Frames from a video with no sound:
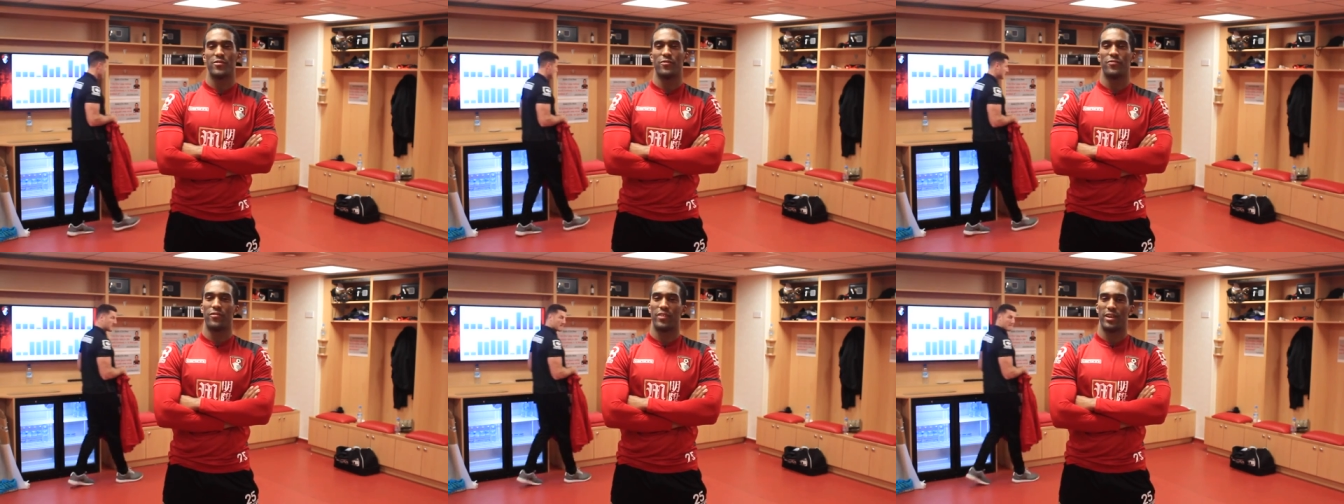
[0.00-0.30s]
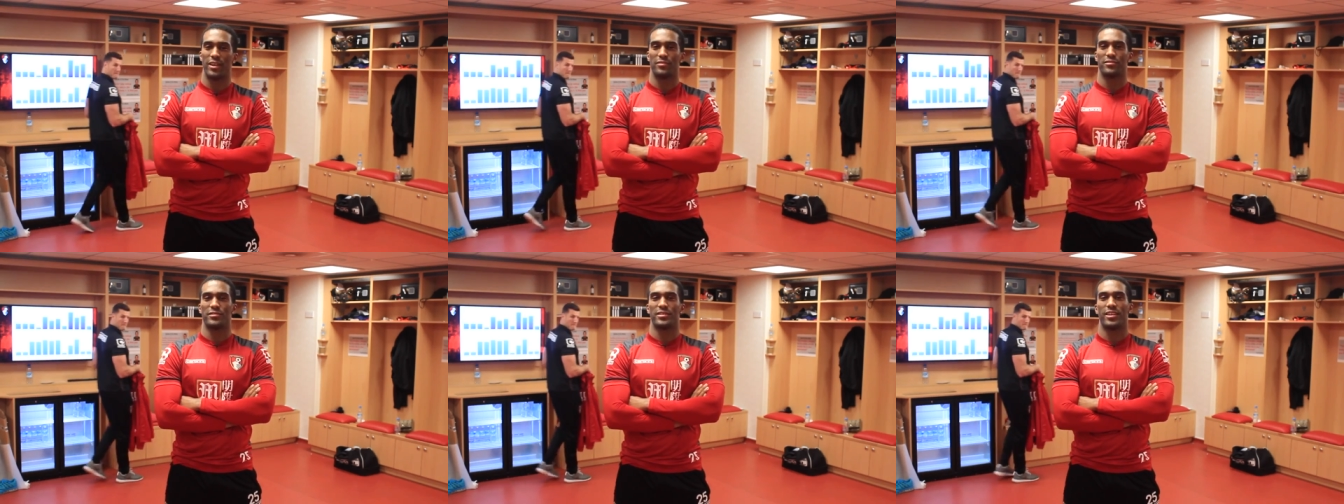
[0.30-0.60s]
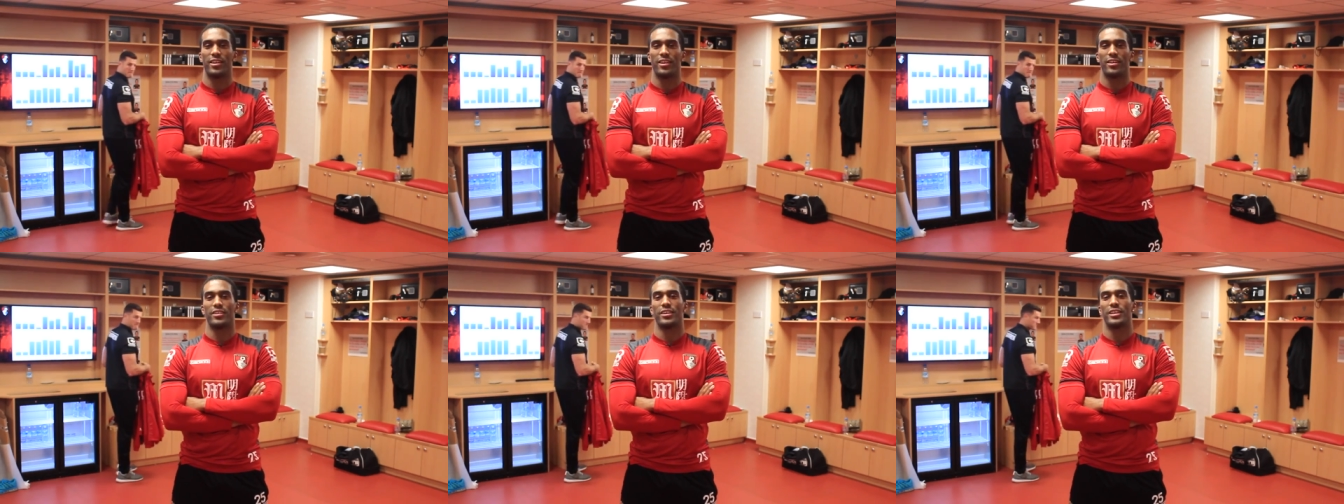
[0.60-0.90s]
new
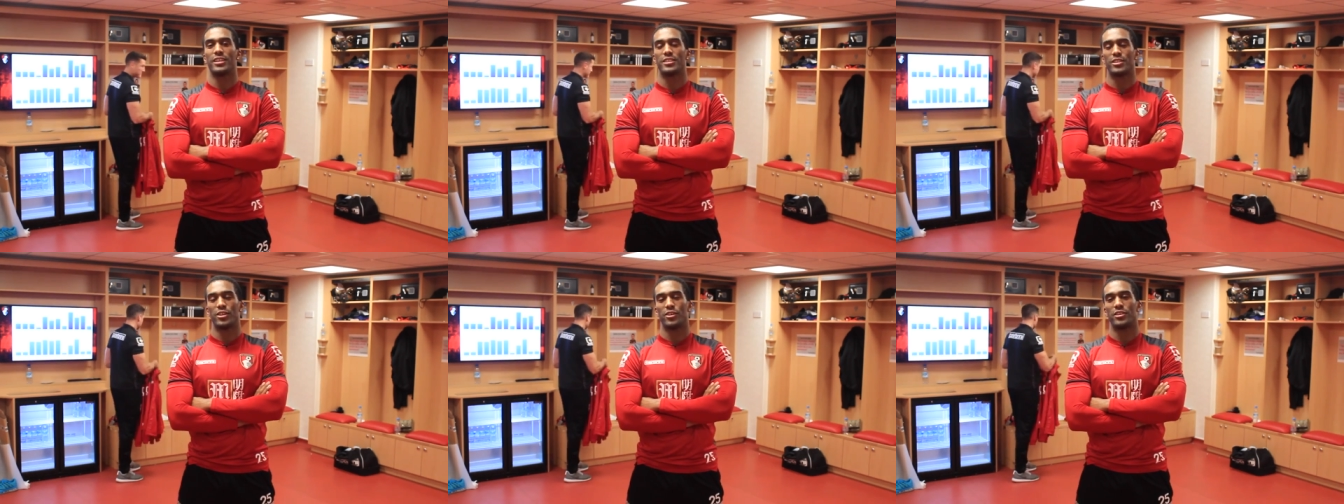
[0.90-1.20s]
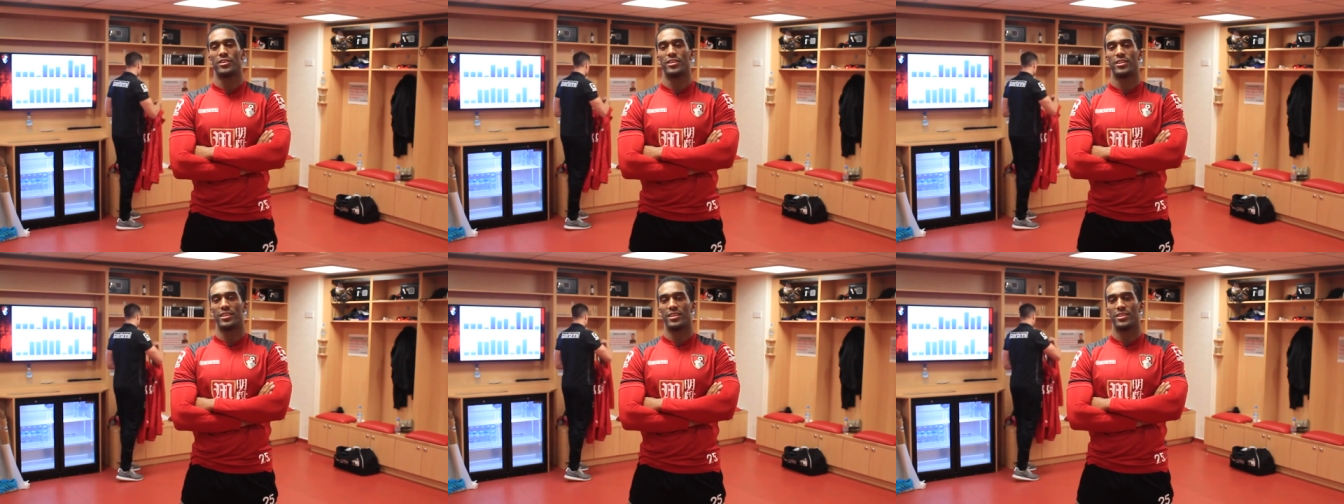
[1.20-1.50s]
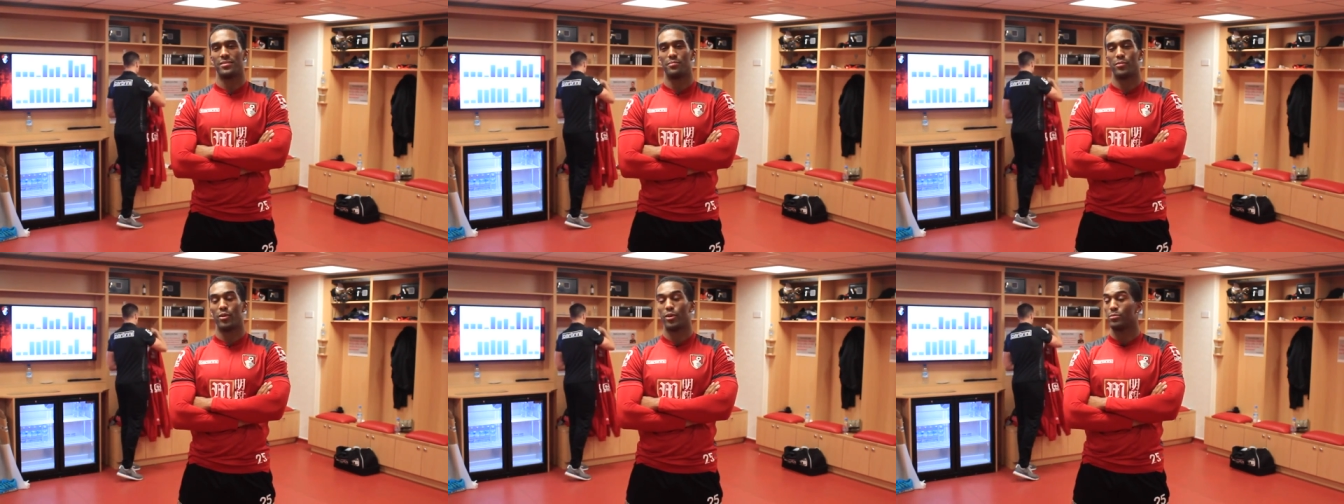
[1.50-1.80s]
5-star Hilton
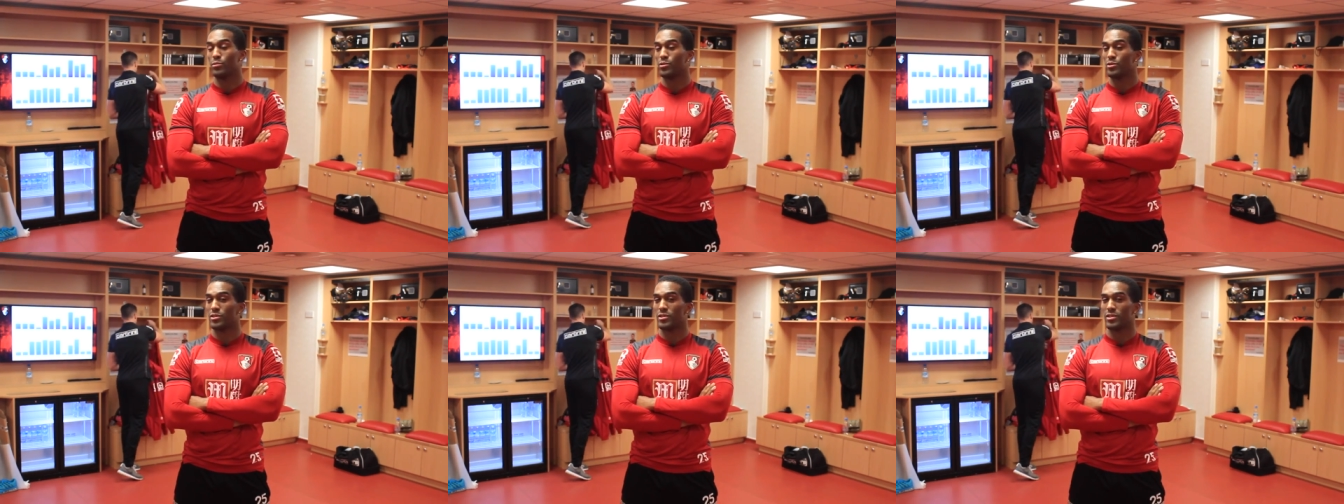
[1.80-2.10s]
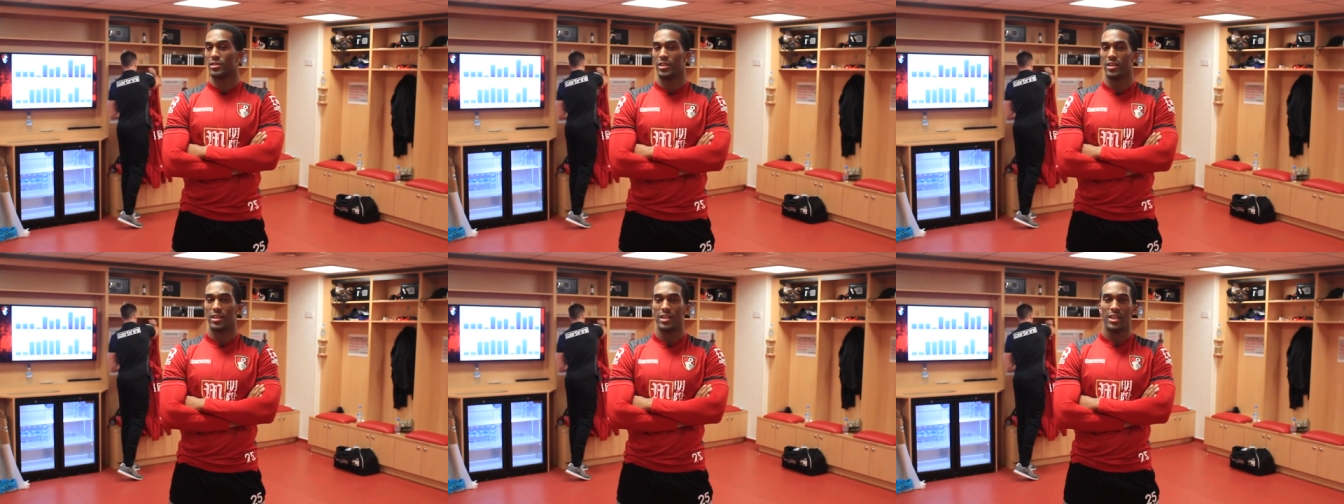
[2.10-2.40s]
in Bournemouth,